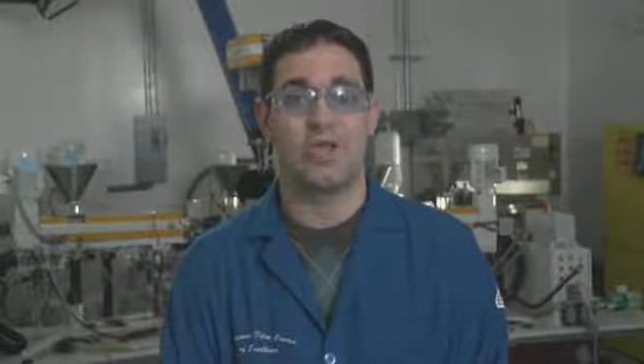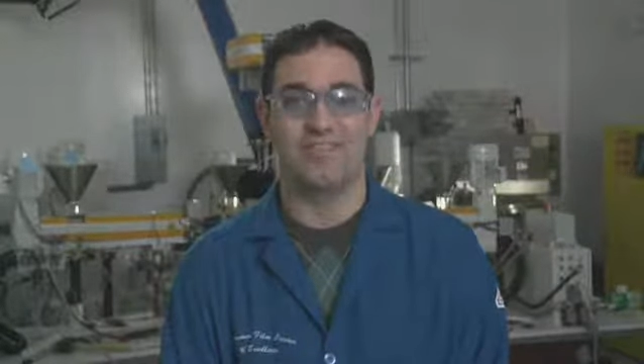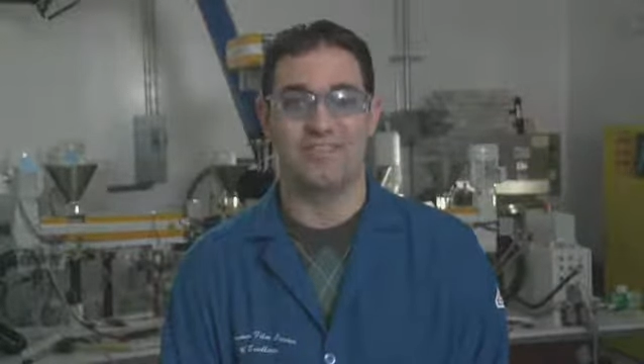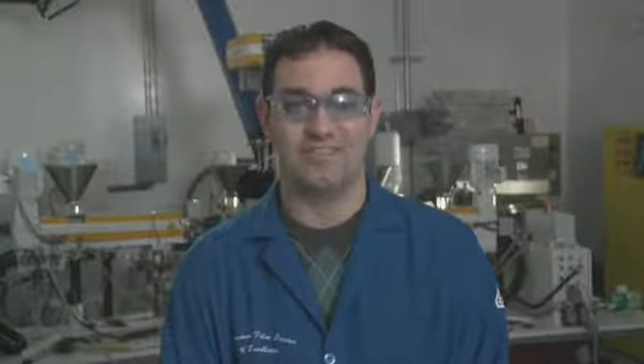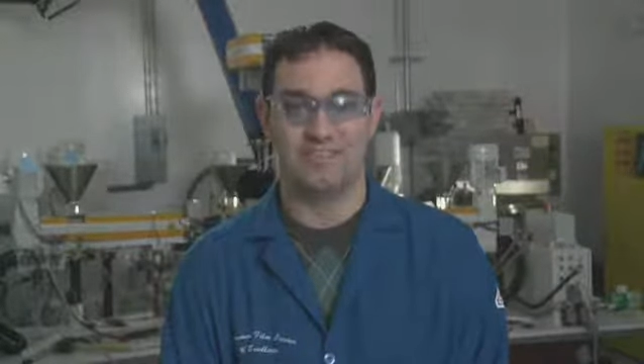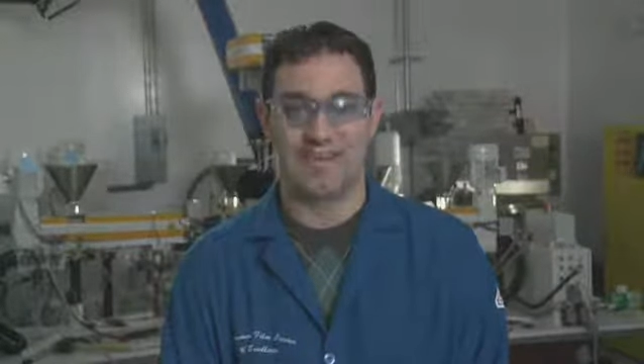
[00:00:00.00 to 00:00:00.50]
on
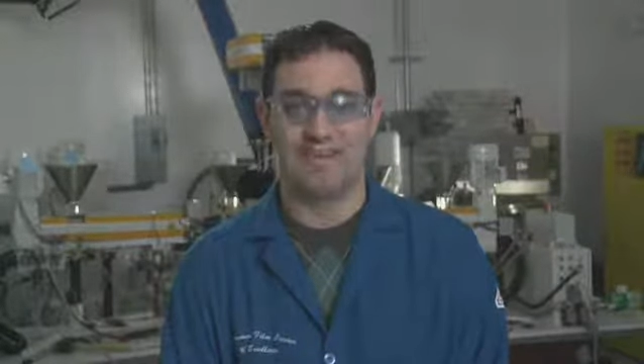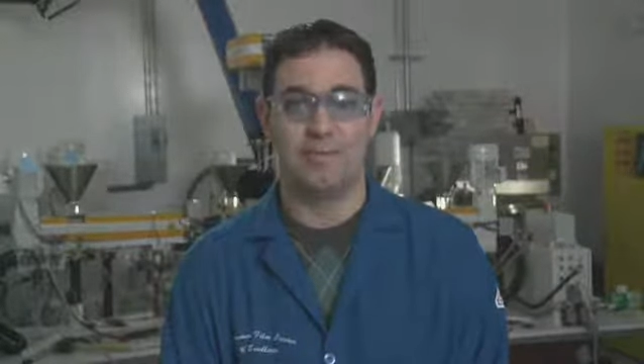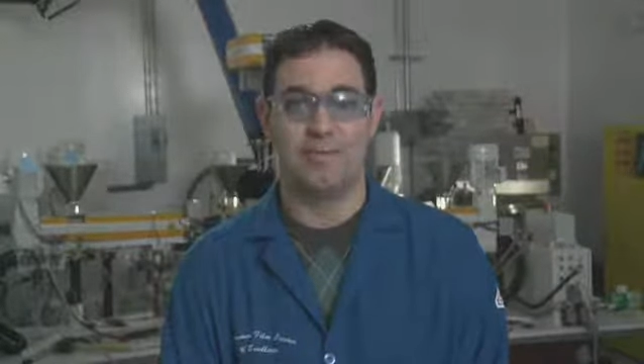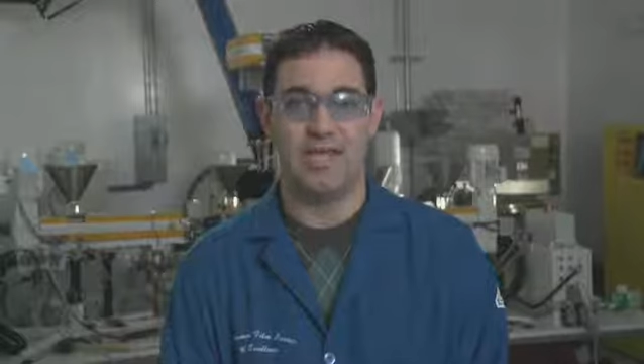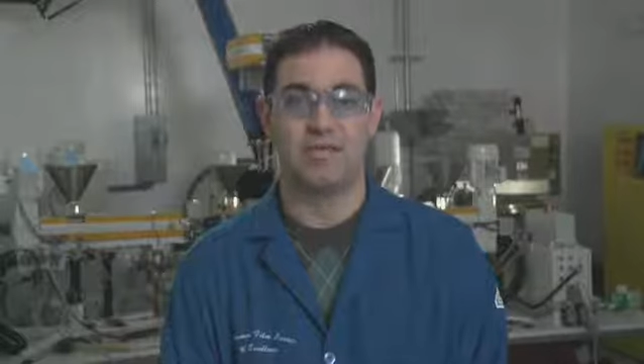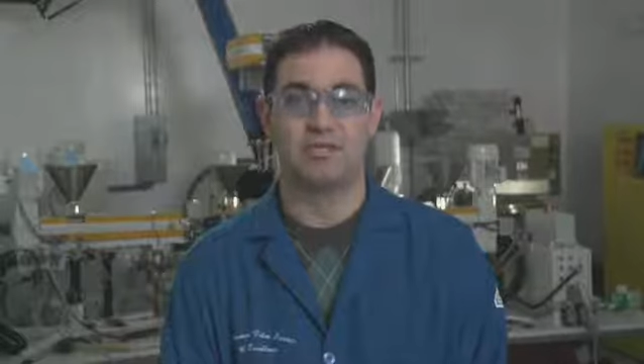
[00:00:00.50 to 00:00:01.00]
the
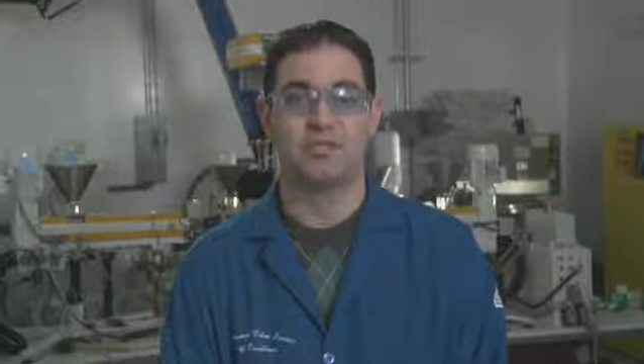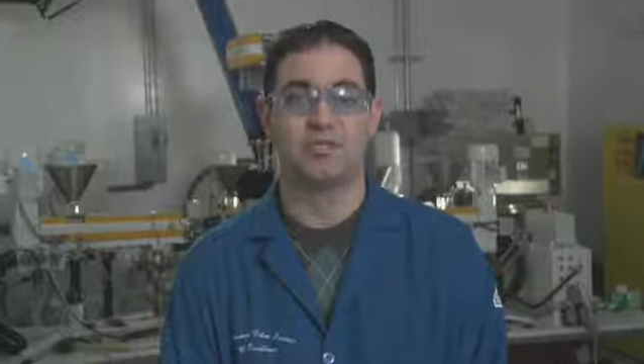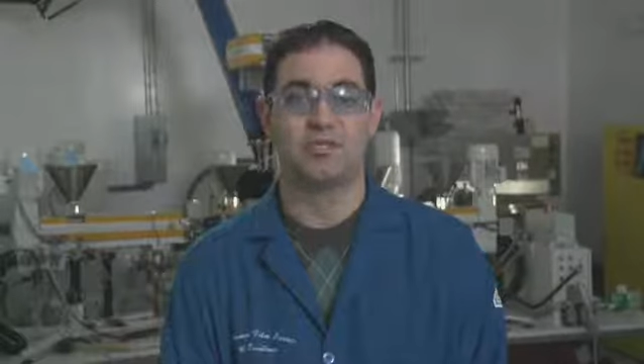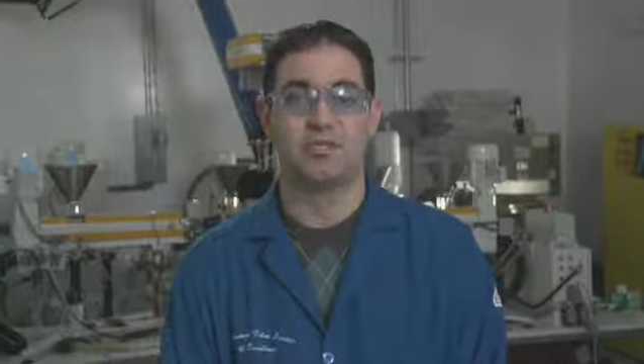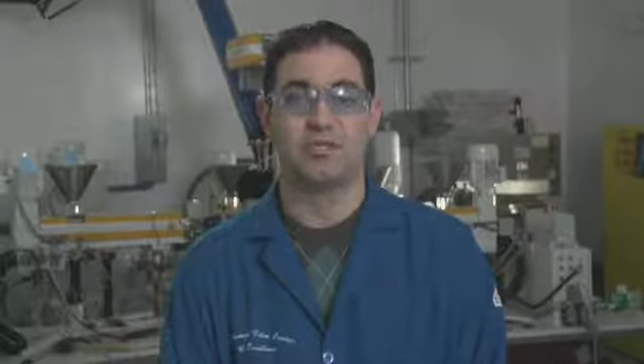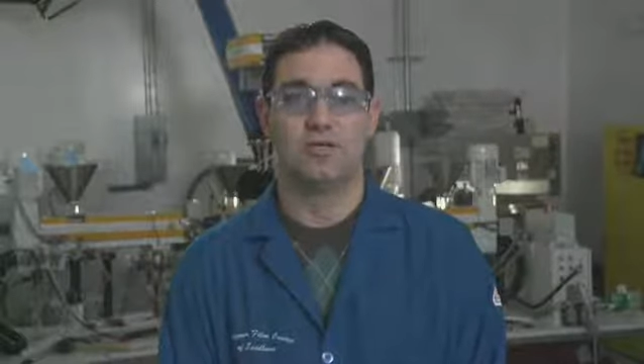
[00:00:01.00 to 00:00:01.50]
second page.
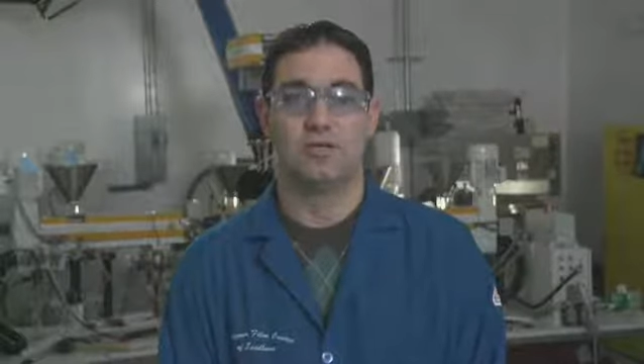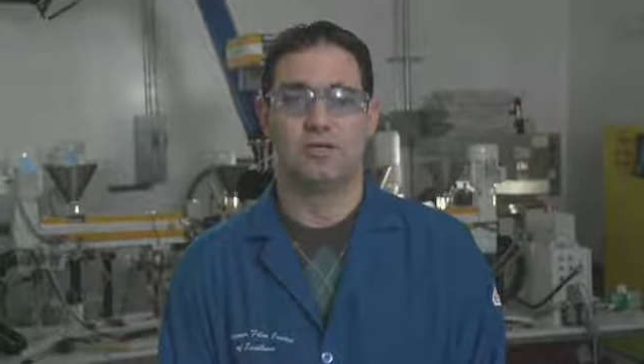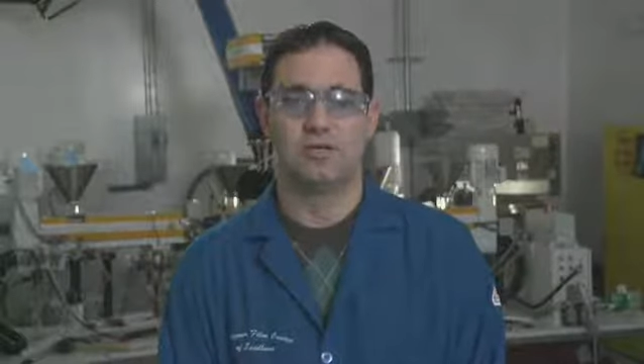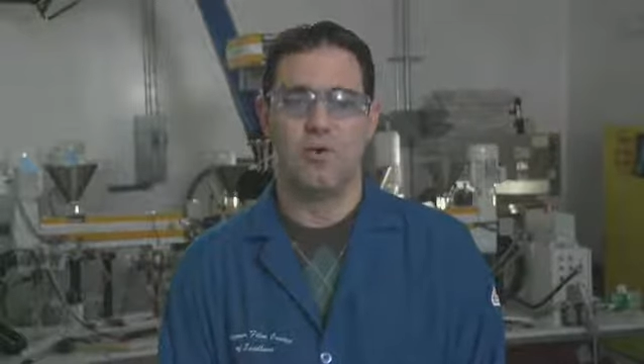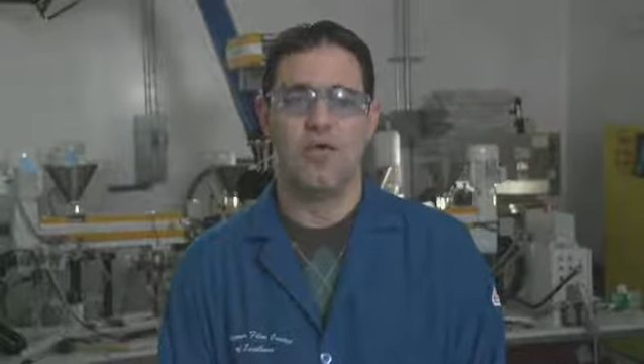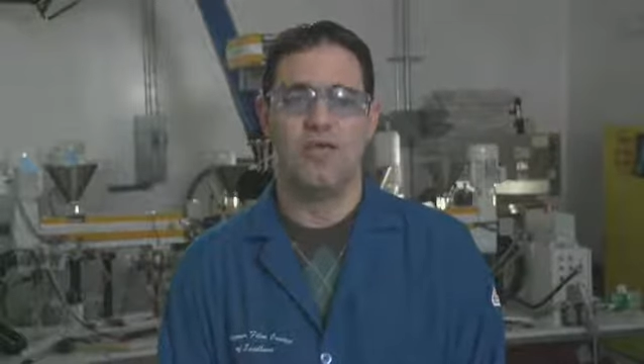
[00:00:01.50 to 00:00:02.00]

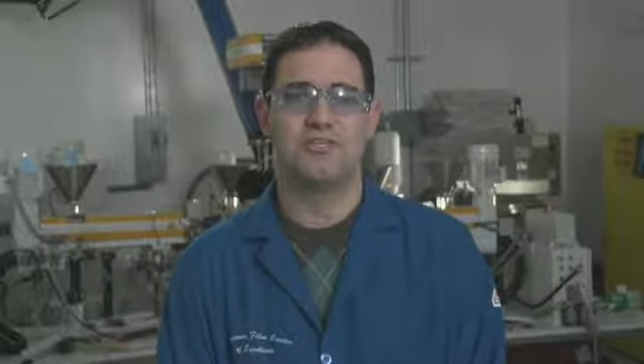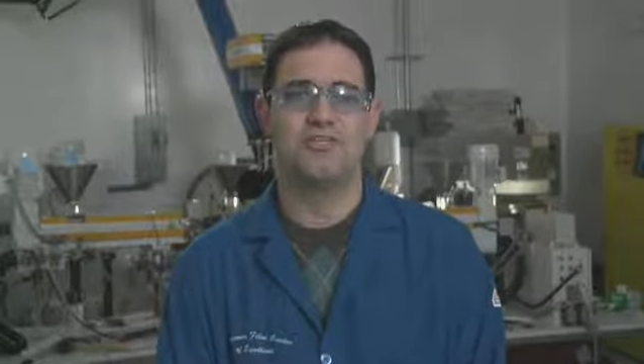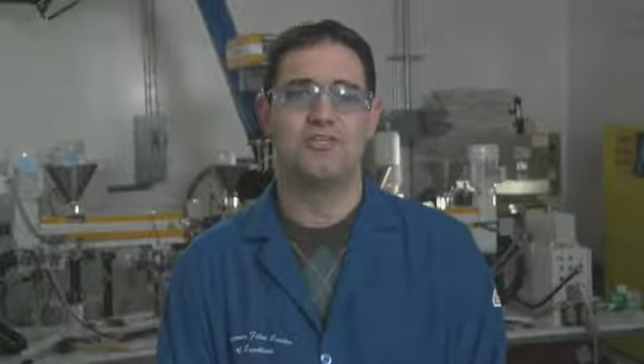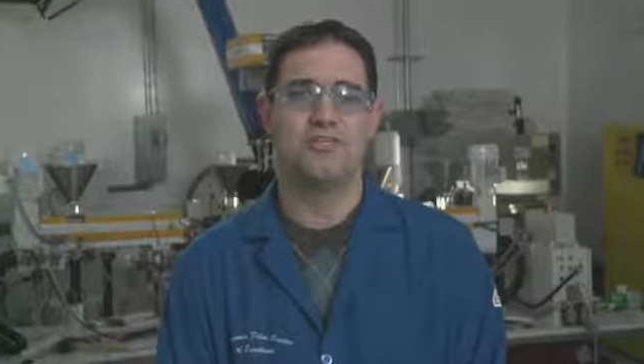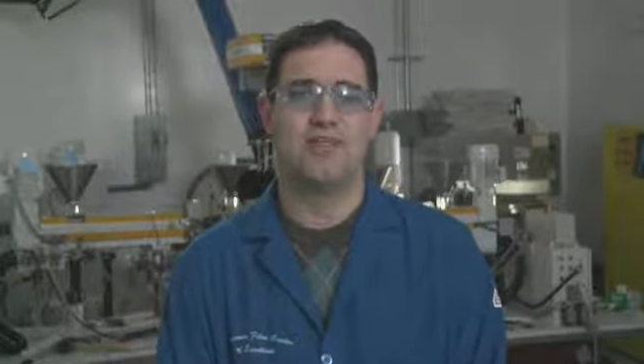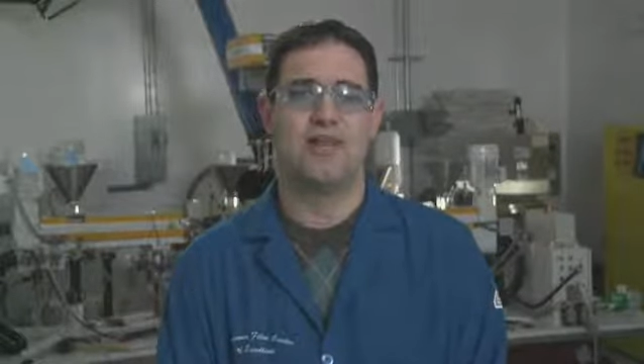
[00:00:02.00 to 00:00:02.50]
Go ahead
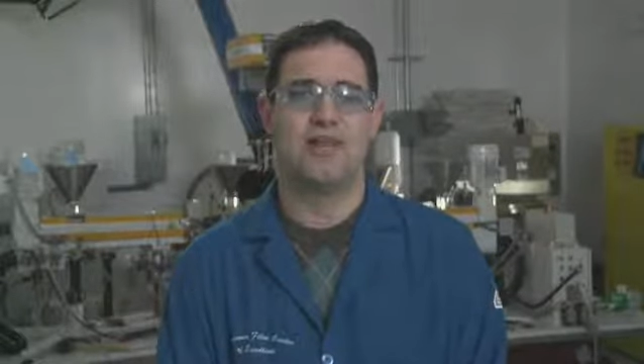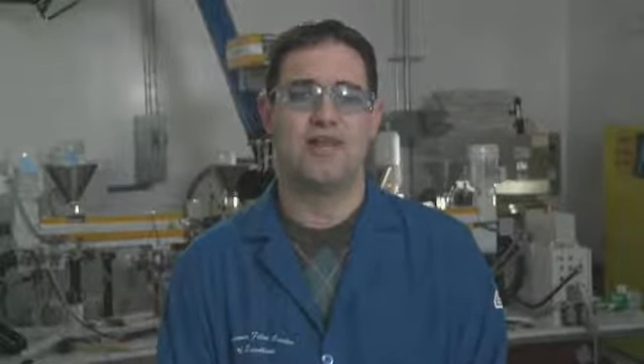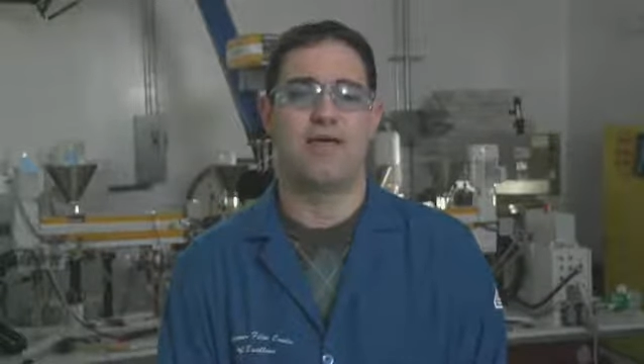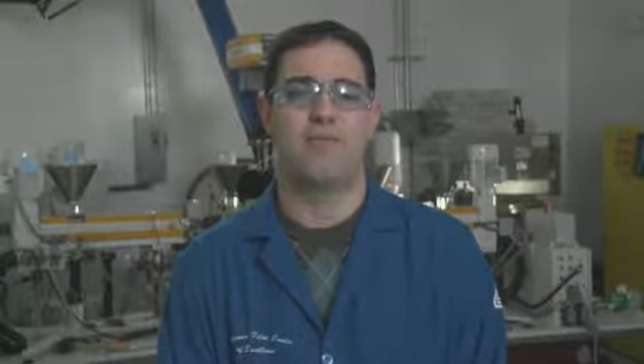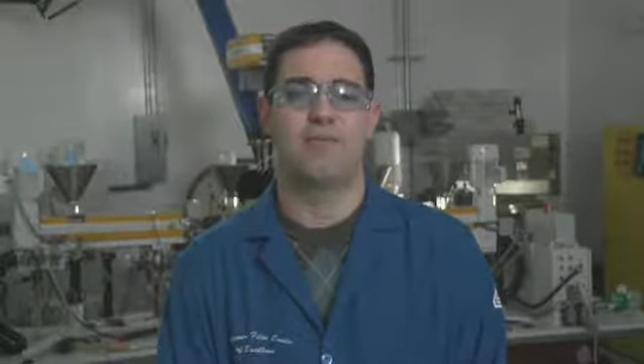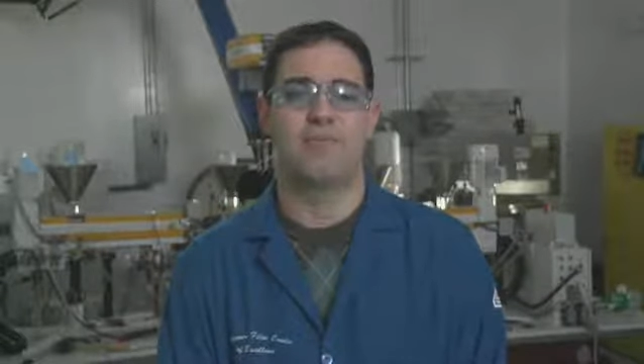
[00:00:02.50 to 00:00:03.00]
and do that
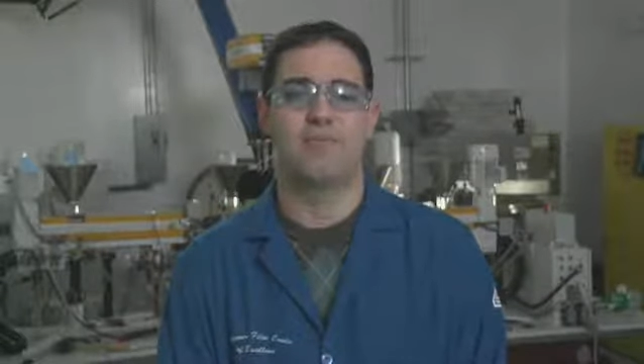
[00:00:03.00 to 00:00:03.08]
now.